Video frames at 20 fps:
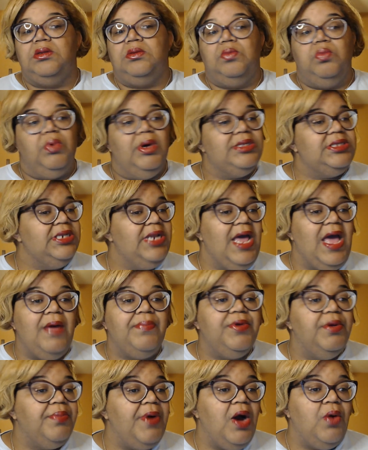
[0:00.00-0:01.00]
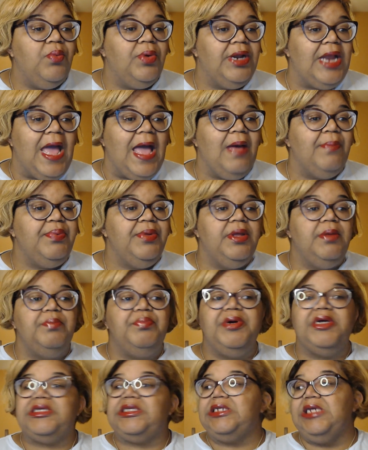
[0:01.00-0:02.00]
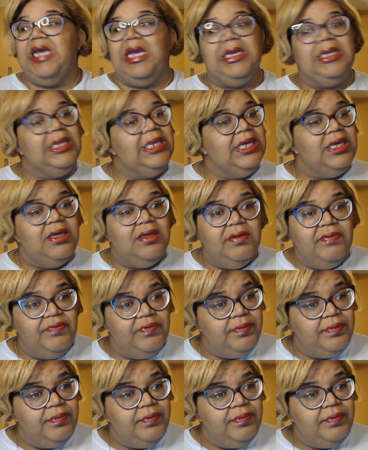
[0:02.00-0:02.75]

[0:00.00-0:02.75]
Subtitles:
wasn't happy about what happened, but she ain't leave.